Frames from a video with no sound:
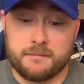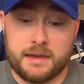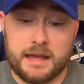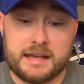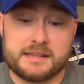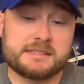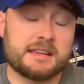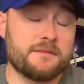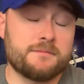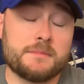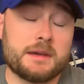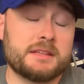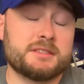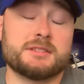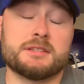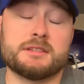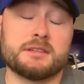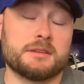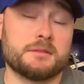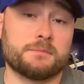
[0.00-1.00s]
As I've
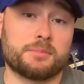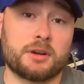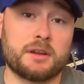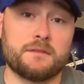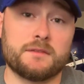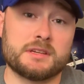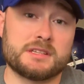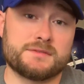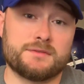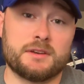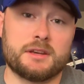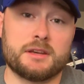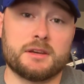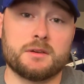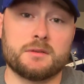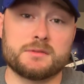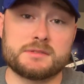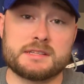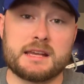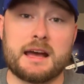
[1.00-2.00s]
mentioned in previous
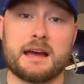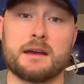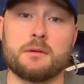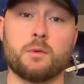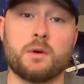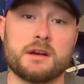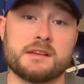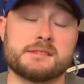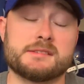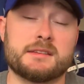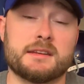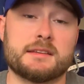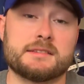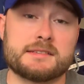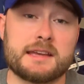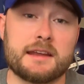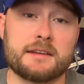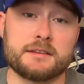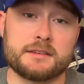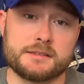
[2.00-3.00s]
videos, I was in
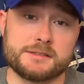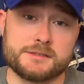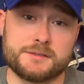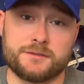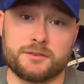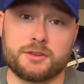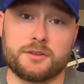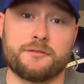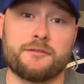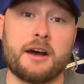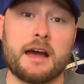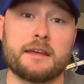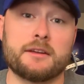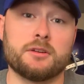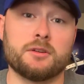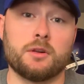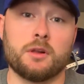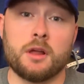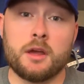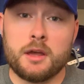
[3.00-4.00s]
attendance for the
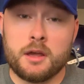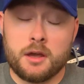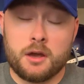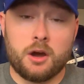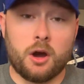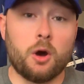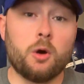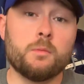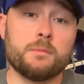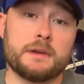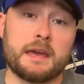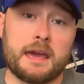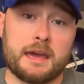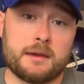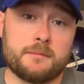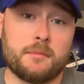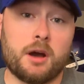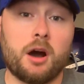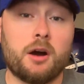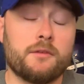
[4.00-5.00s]
final home
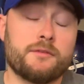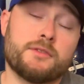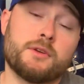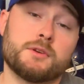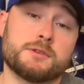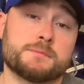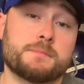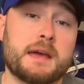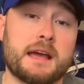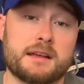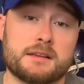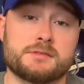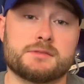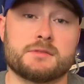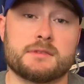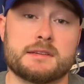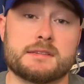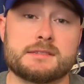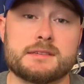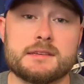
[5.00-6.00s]
game of those past
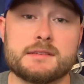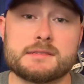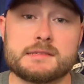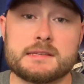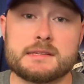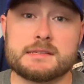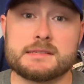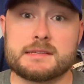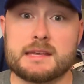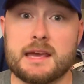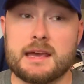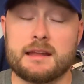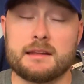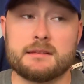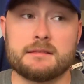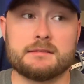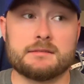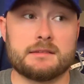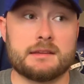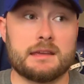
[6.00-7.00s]
3 seasons,
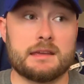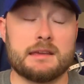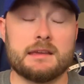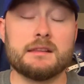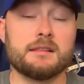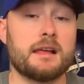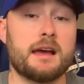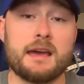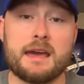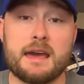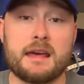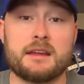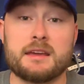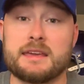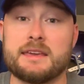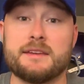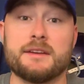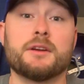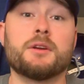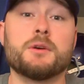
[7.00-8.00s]
and Eli had a
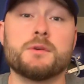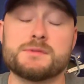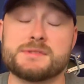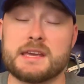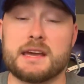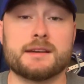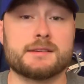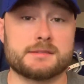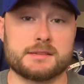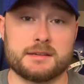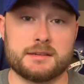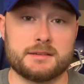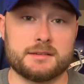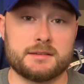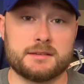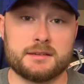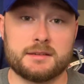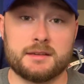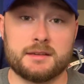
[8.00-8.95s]
hero's exit.